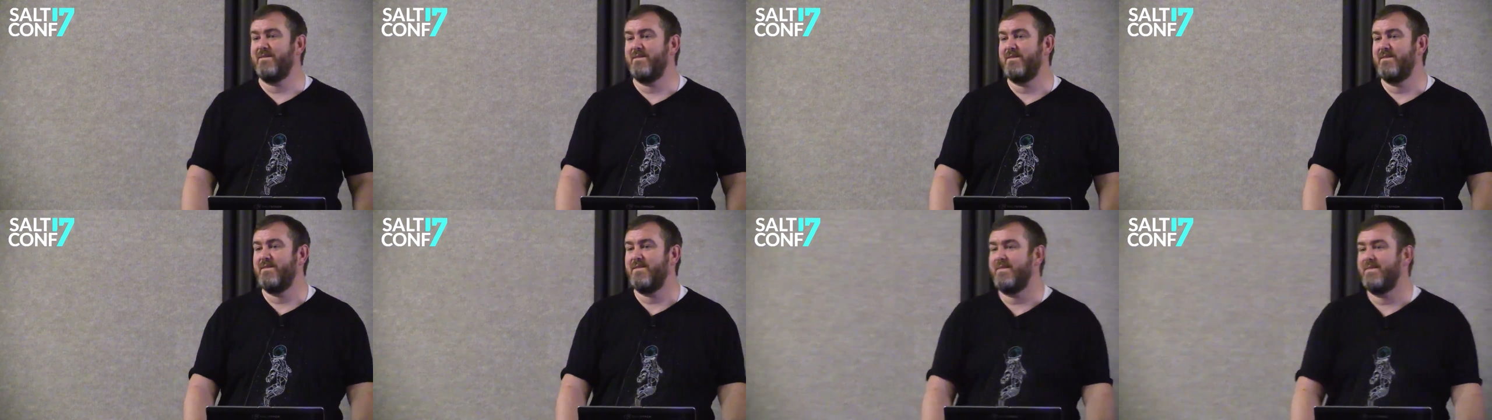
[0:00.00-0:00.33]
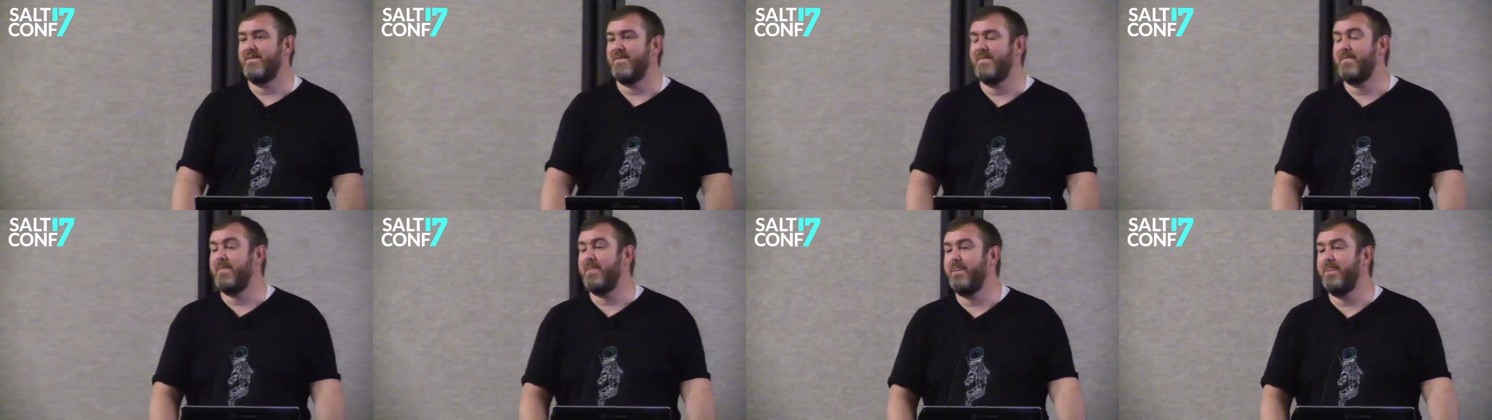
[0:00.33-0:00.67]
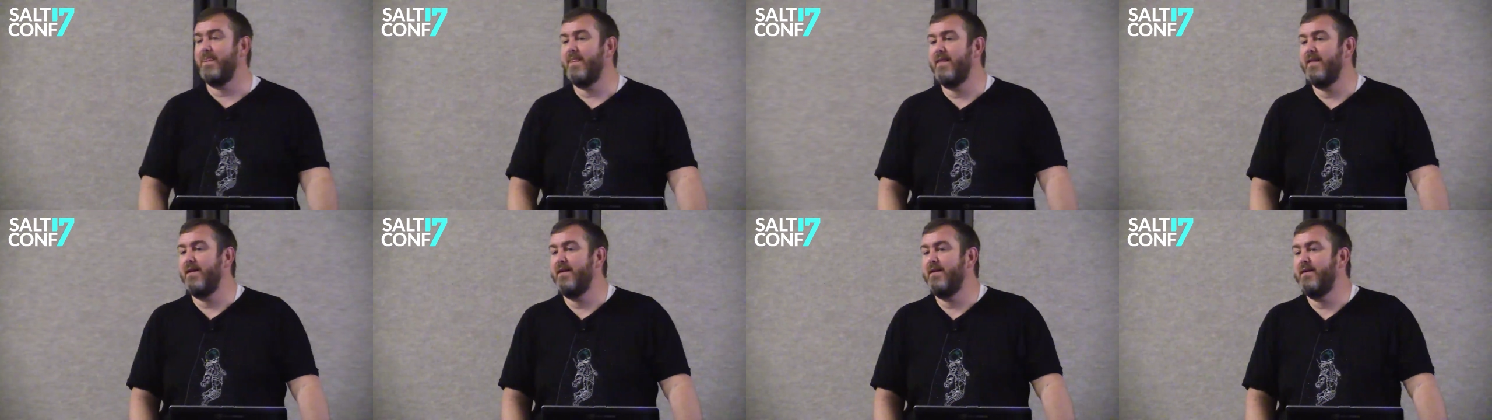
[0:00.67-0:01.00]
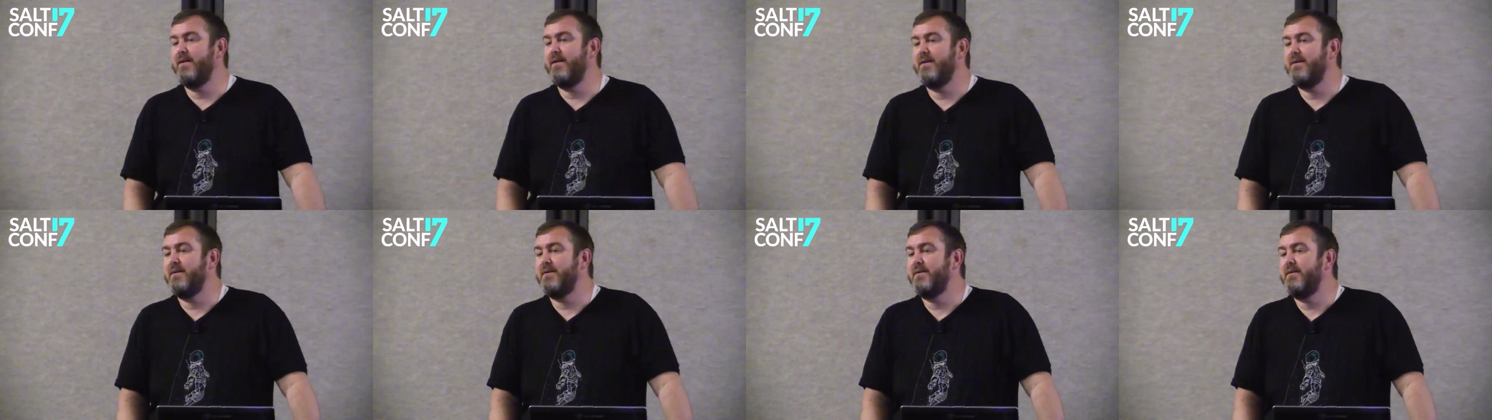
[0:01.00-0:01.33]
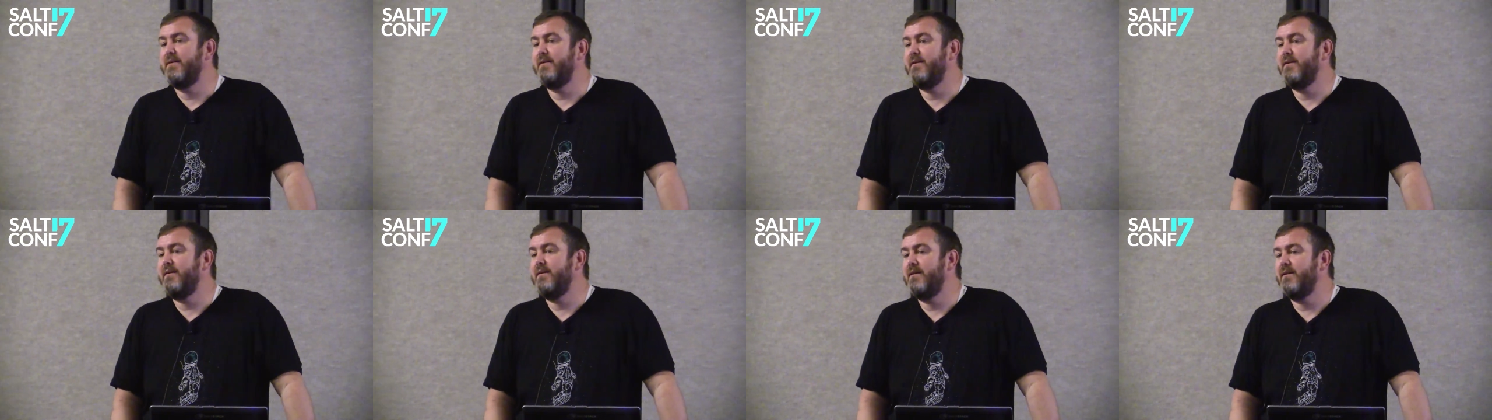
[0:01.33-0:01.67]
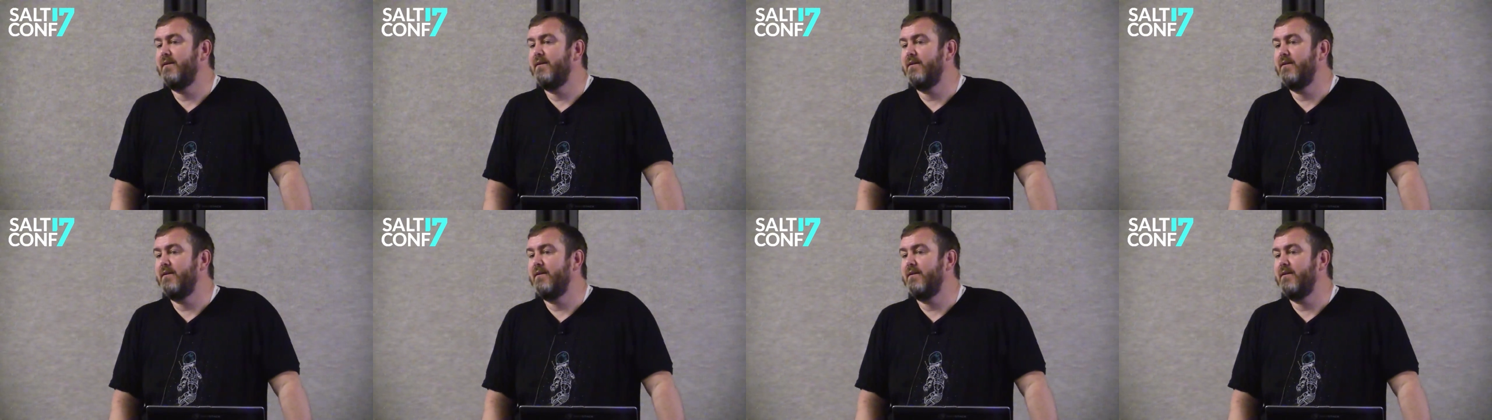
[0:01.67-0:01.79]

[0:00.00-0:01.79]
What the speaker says: (no one is talking)